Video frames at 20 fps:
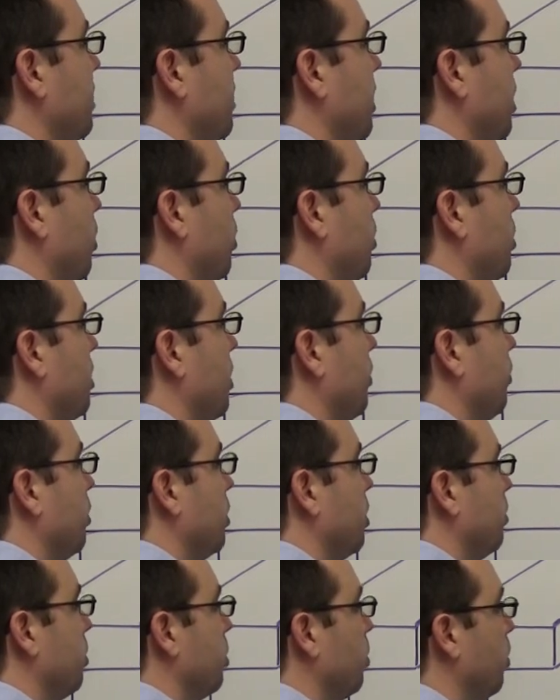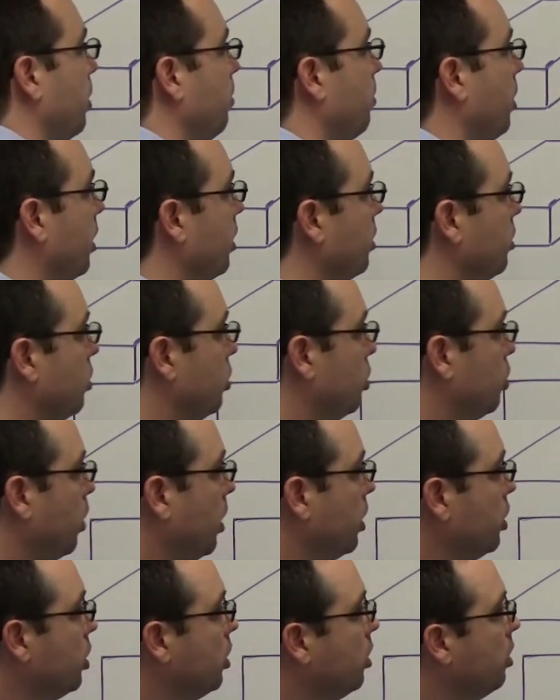tell the difference between my
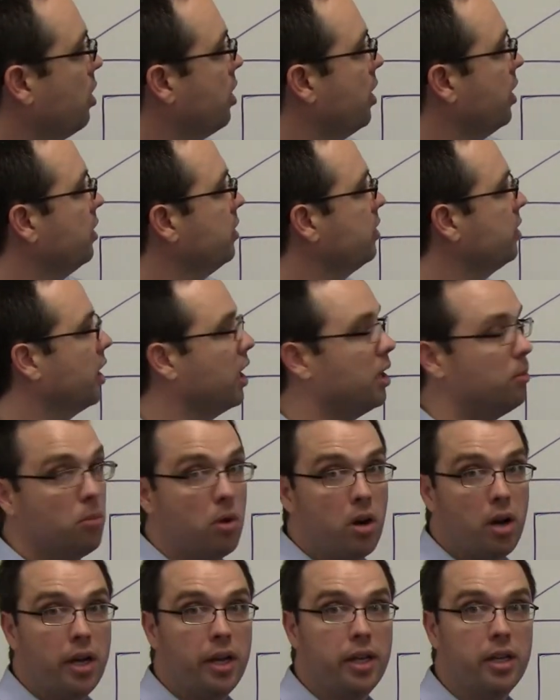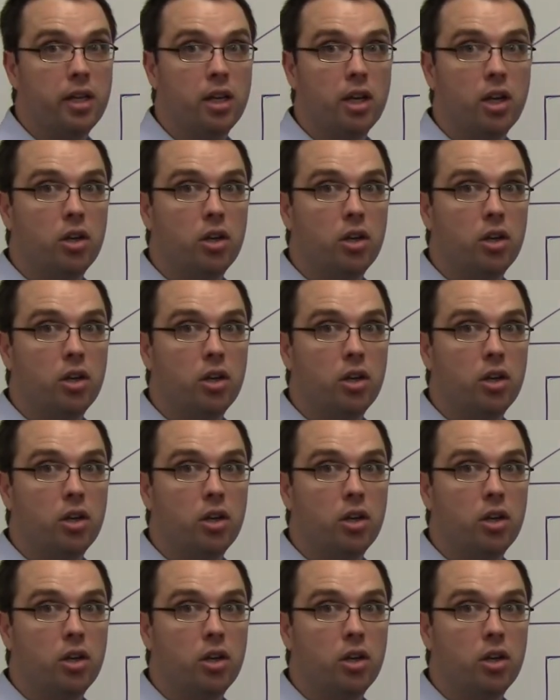construction lines and my